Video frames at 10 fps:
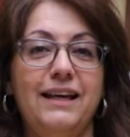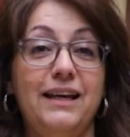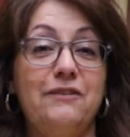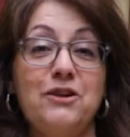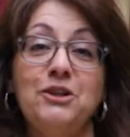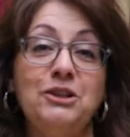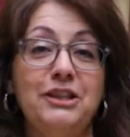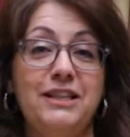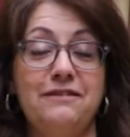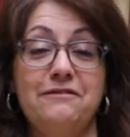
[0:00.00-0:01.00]
If you're
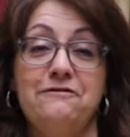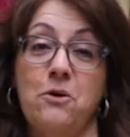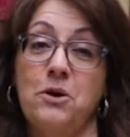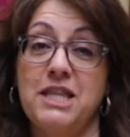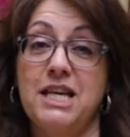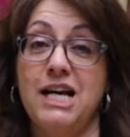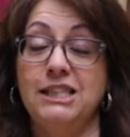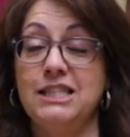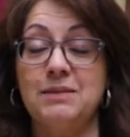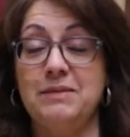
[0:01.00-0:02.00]
looking for the
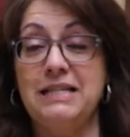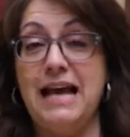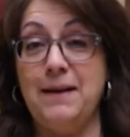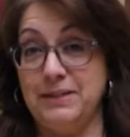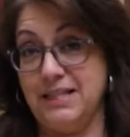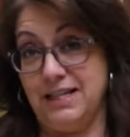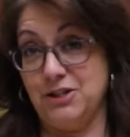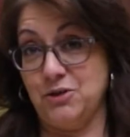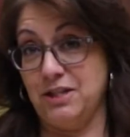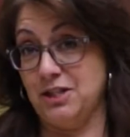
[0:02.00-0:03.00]
ultimate
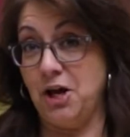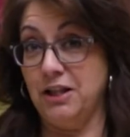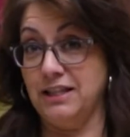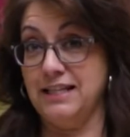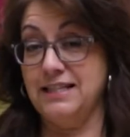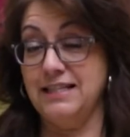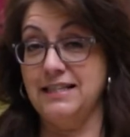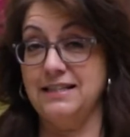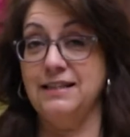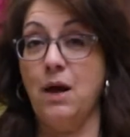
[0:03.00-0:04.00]
appetizer this holiday
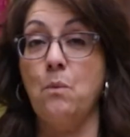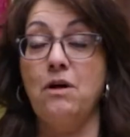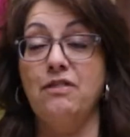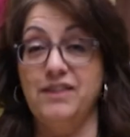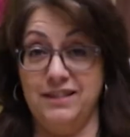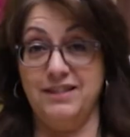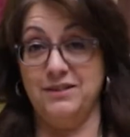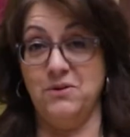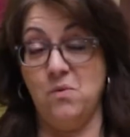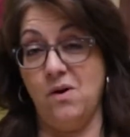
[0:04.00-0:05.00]
season, well, this
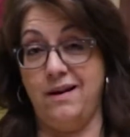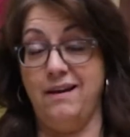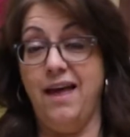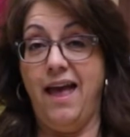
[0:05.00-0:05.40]
is the one.